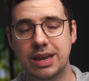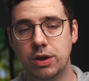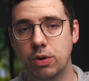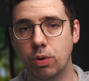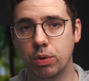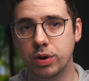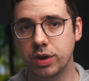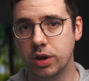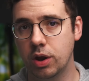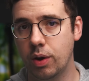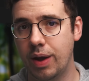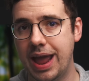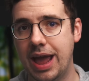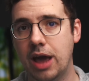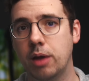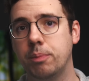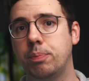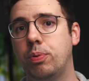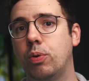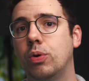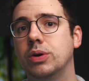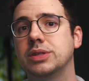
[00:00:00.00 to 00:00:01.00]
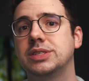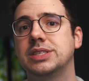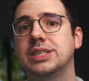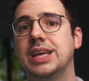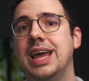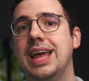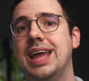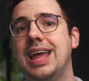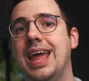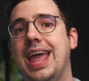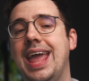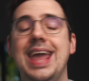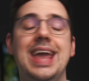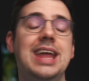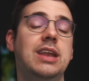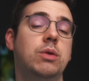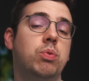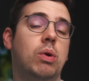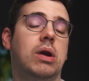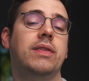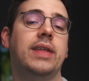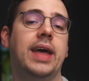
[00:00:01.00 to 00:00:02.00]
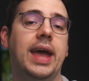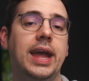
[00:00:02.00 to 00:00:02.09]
and audio out ports, and one of the